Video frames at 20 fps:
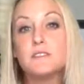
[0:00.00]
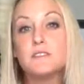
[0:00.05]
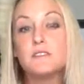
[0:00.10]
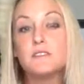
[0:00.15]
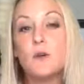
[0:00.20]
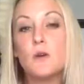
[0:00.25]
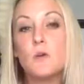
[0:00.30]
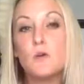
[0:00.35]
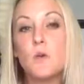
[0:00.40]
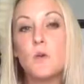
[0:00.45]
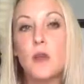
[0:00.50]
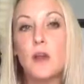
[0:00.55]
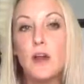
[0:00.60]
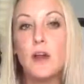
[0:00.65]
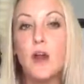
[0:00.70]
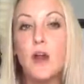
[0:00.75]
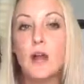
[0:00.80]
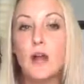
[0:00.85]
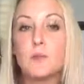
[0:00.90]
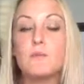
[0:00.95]
So
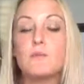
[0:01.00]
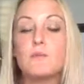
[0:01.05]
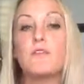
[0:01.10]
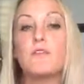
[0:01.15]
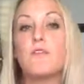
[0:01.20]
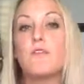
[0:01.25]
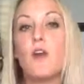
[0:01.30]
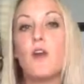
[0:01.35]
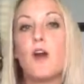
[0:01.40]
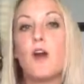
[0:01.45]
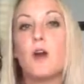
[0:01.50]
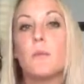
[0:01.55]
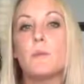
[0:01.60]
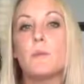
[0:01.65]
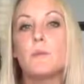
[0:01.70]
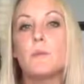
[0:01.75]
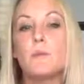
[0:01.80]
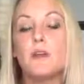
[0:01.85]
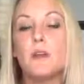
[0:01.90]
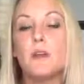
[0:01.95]
where I'm
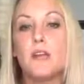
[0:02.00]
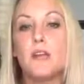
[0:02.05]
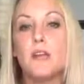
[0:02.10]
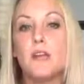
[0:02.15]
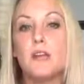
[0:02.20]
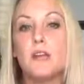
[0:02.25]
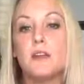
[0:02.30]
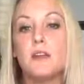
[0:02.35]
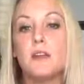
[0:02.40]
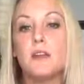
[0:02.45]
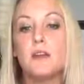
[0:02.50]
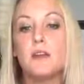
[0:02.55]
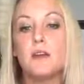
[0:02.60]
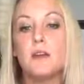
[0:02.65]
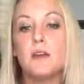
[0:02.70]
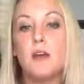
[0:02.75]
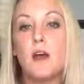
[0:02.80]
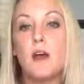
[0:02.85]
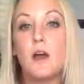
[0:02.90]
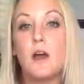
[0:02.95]
from in
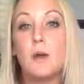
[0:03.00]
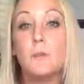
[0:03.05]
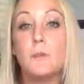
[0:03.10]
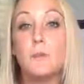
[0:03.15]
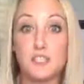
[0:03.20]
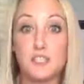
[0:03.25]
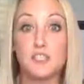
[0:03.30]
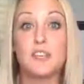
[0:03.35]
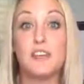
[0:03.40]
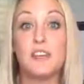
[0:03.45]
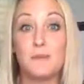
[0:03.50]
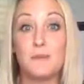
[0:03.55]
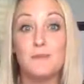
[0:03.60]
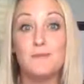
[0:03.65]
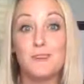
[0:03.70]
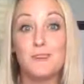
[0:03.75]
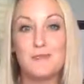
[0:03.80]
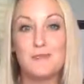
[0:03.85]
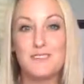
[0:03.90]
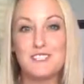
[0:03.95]
Michigan
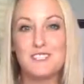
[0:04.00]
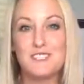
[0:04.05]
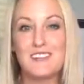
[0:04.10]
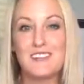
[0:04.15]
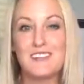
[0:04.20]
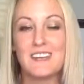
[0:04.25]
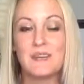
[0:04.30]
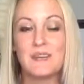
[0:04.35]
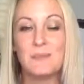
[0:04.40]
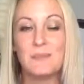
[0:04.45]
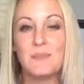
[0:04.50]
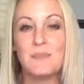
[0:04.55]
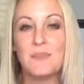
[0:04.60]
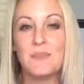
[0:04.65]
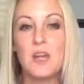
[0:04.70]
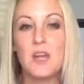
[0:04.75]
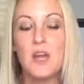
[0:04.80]
originally,